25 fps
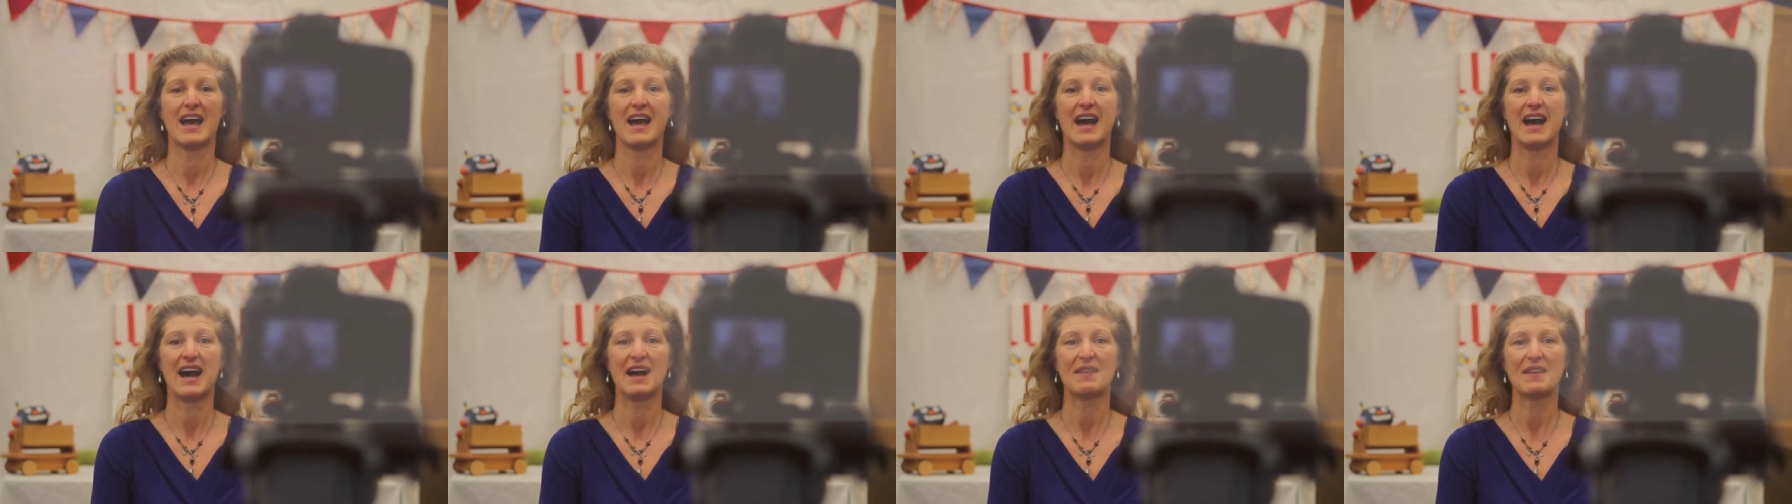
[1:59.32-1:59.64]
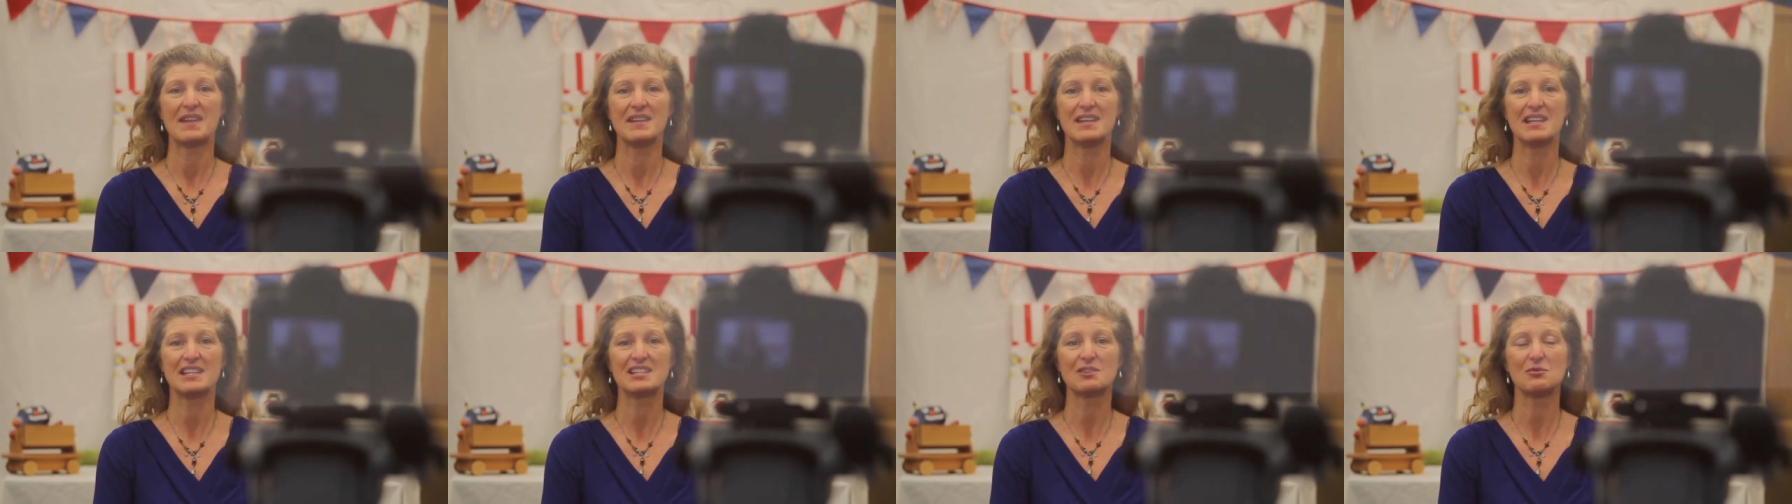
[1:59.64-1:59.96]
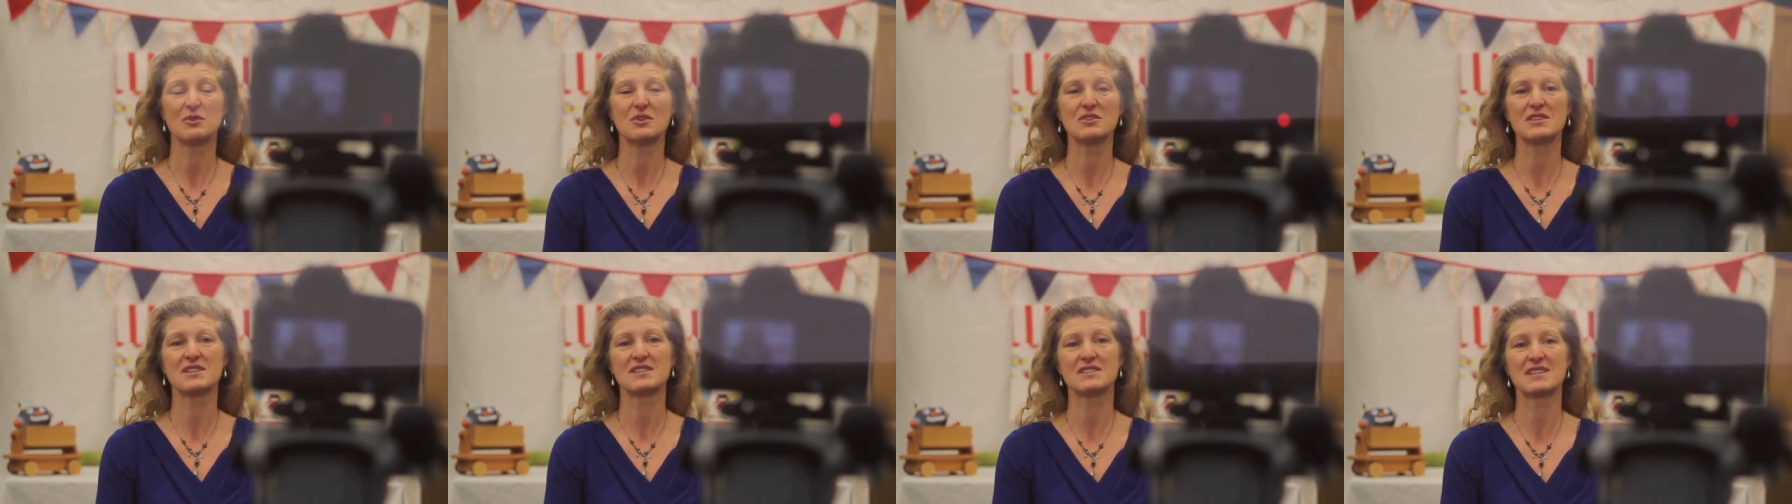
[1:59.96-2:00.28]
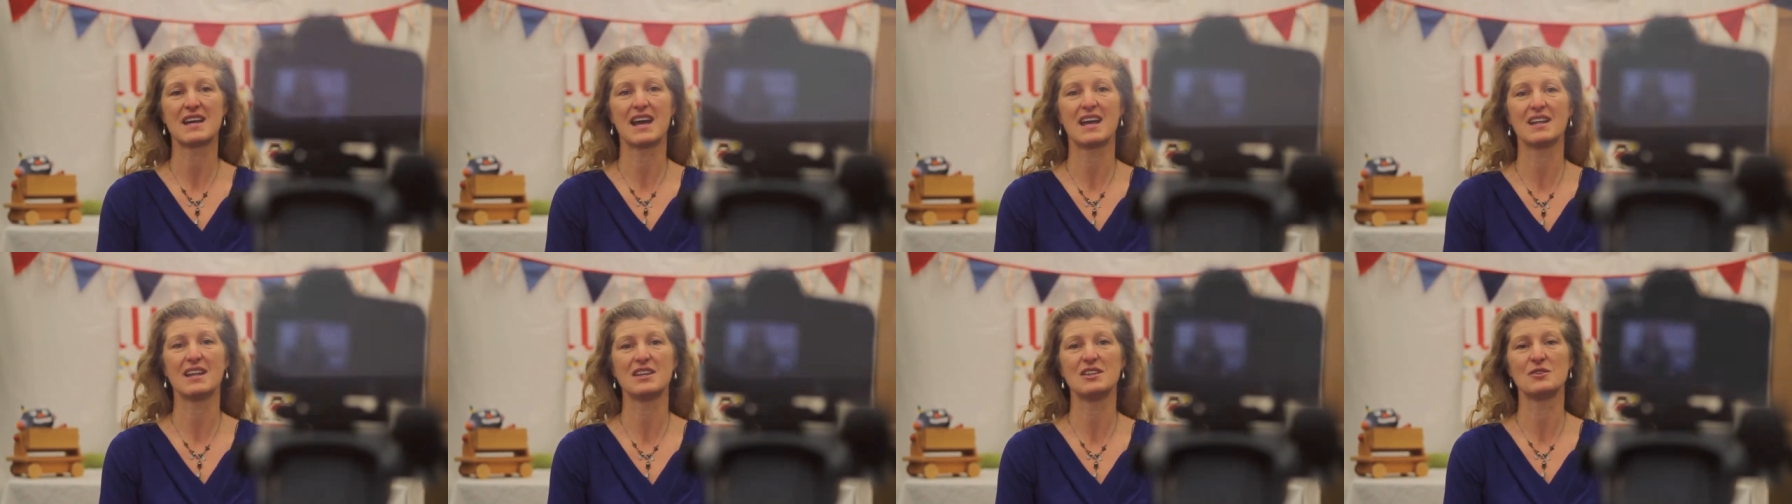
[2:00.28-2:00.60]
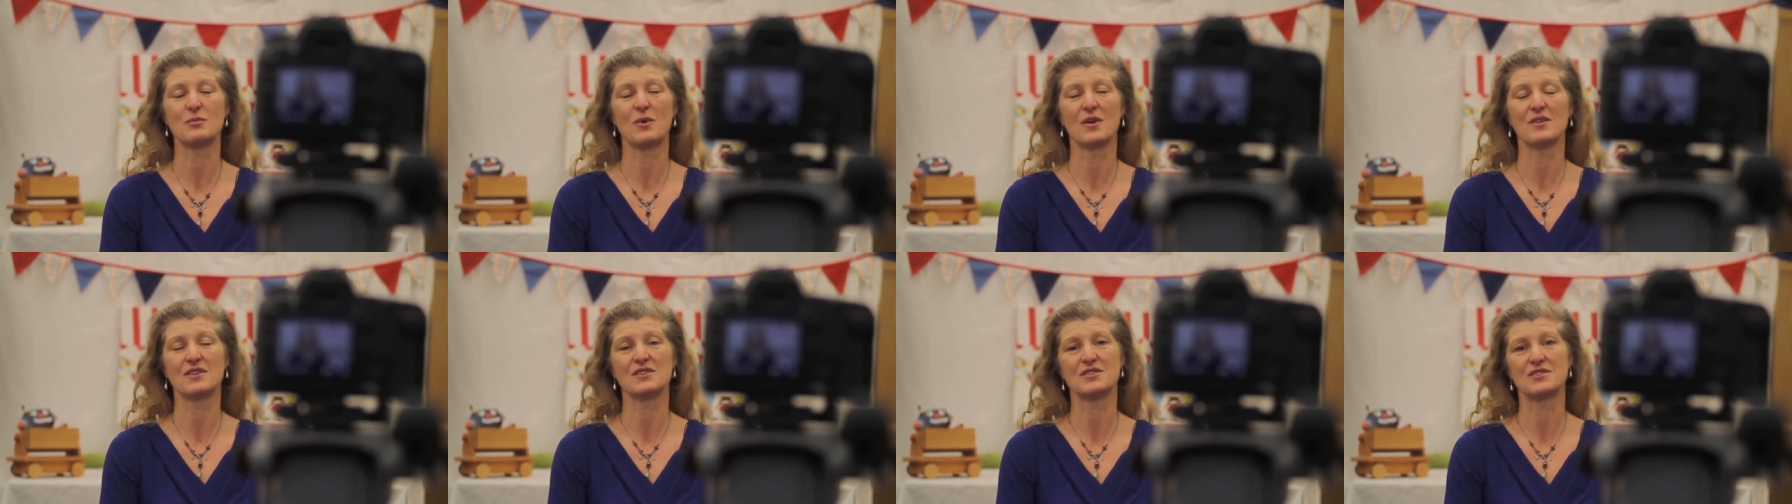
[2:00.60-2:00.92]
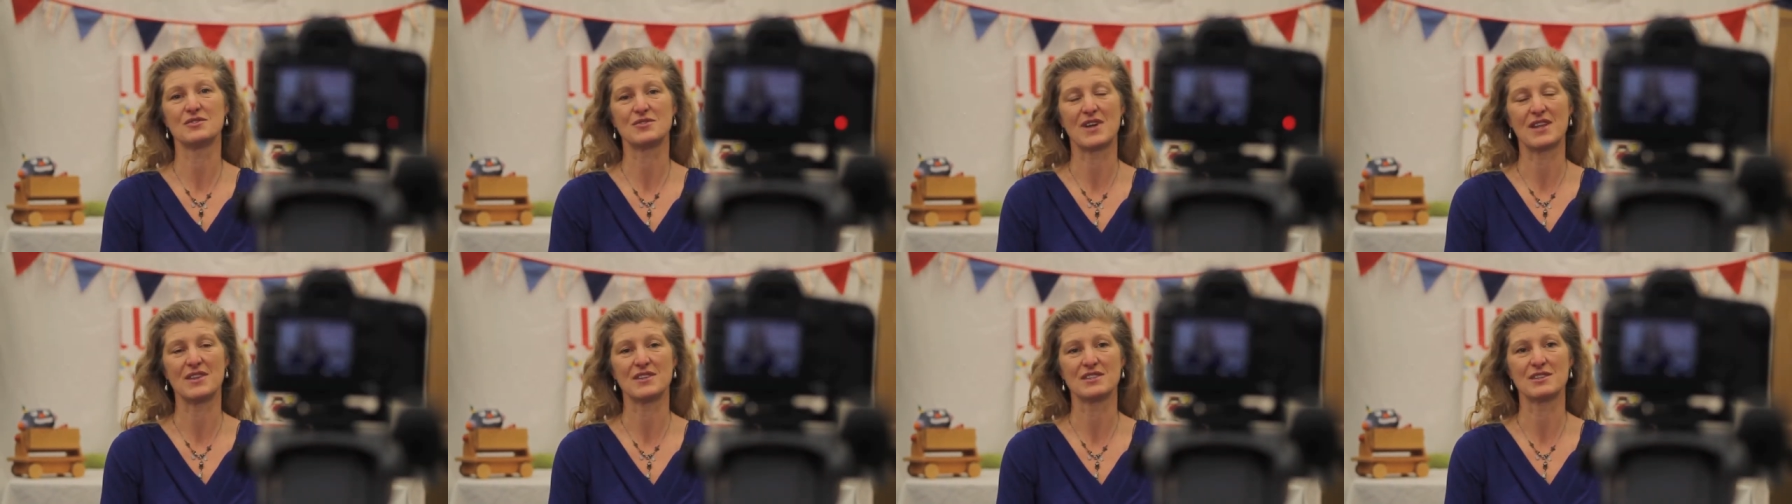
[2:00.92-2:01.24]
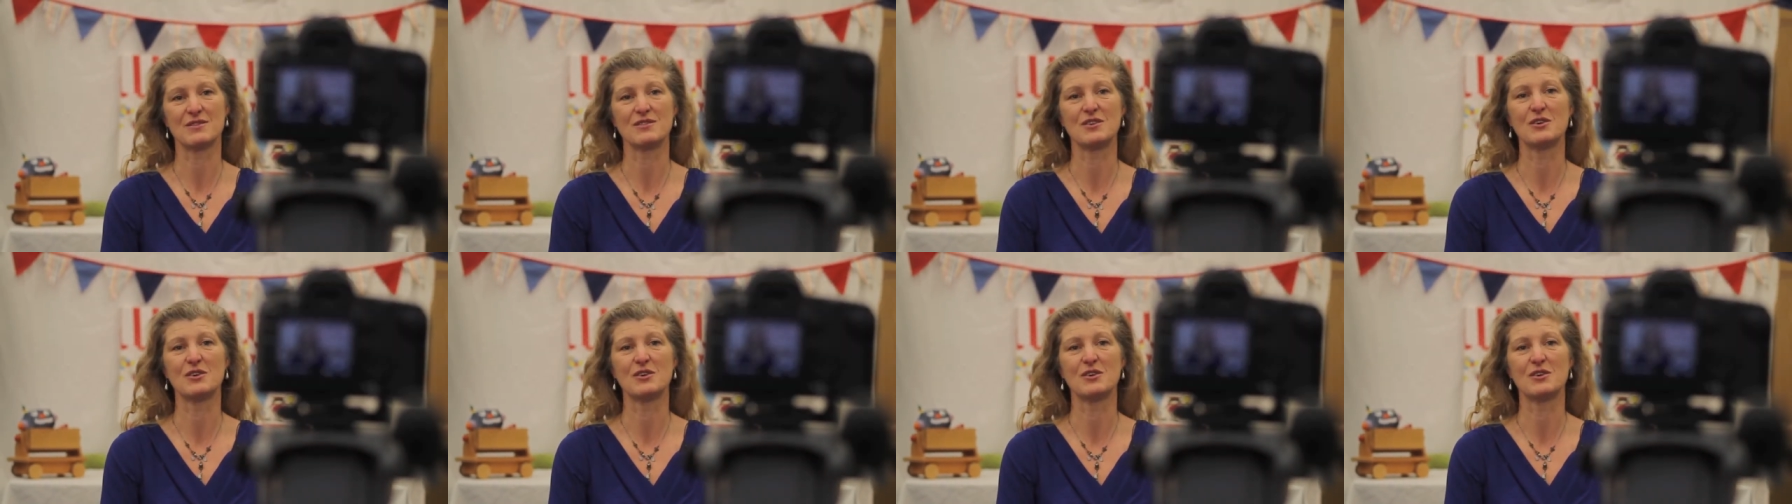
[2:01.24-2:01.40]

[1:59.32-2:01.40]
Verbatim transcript: And they need to understand what the strengths of